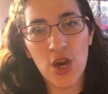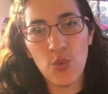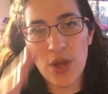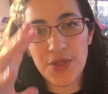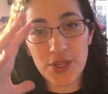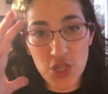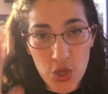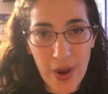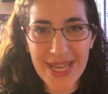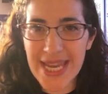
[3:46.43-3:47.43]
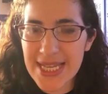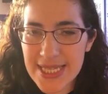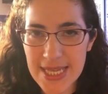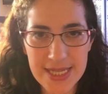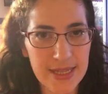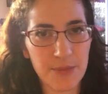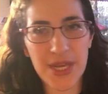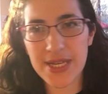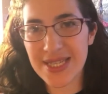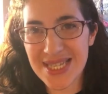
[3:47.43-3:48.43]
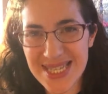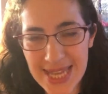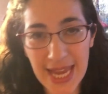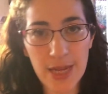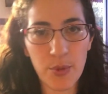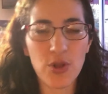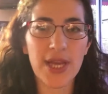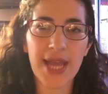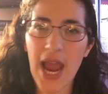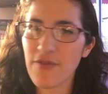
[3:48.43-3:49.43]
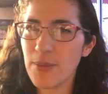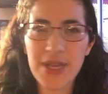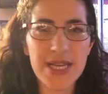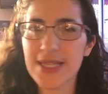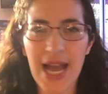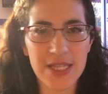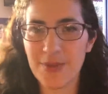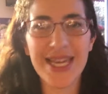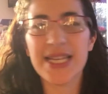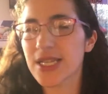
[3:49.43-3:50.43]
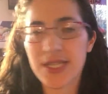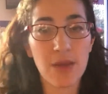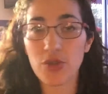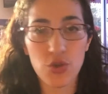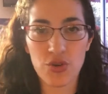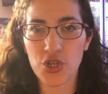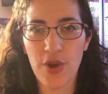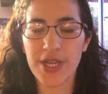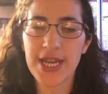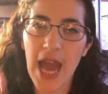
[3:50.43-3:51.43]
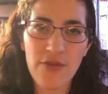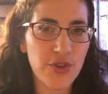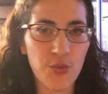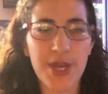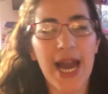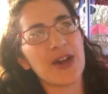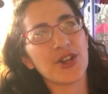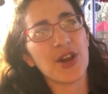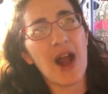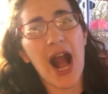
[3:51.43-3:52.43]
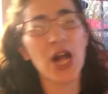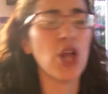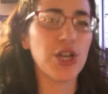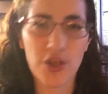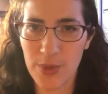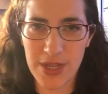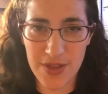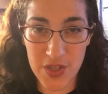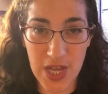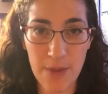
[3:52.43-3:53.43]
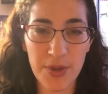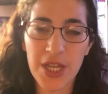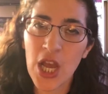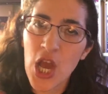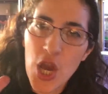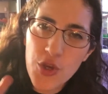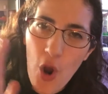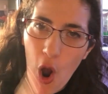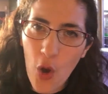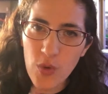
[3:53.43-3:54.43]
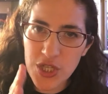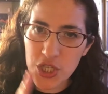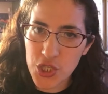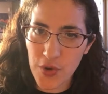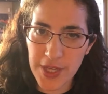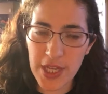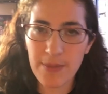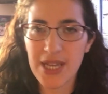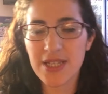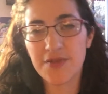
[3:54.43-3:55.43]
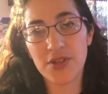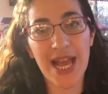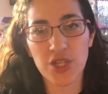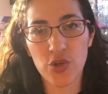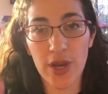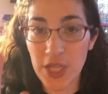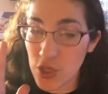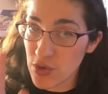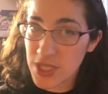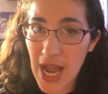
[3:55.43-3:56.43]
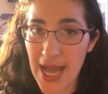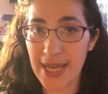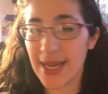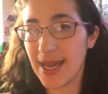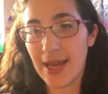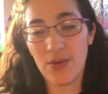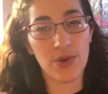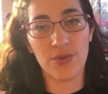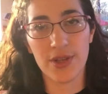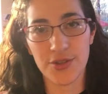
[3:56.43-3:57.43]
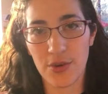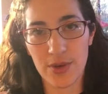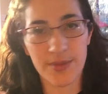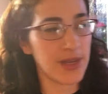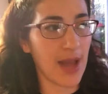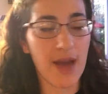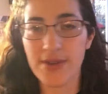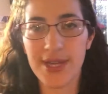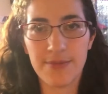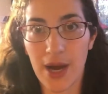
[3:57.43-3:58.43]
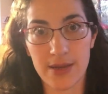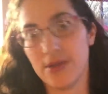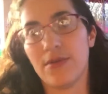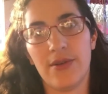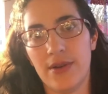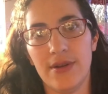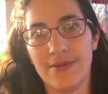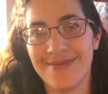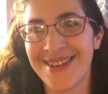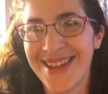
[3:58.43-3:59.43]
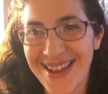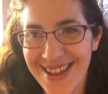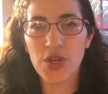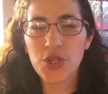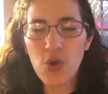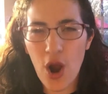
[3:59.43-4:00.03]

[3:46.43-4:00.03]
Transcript: with a training system that is scalable and everybody has got to be getting some sort of training every week. I don't care how long you've been in this company, you're always training because if you're not training, you're dying and, we really don't want to be having dead bodies around the two